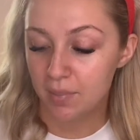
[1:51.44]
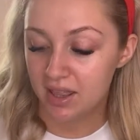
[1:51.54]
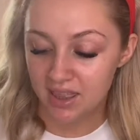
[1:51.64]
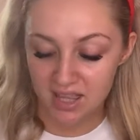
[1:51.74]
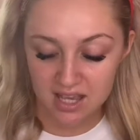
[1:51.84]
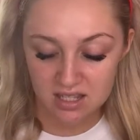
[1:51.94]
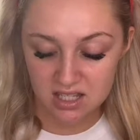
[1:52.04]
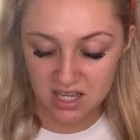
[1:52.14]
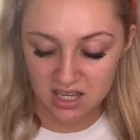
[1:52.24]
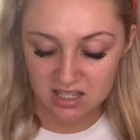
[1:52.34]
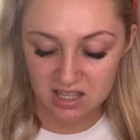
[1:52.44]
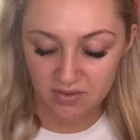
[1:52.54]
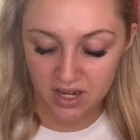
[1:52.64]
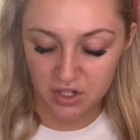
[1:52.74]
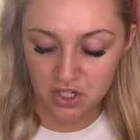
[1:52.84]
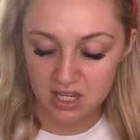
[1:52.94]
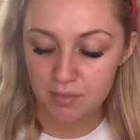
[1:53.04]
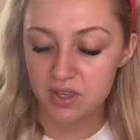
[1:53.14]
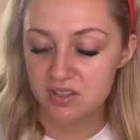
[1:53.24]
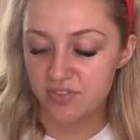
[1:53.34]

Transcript: this is the Vanish Seamless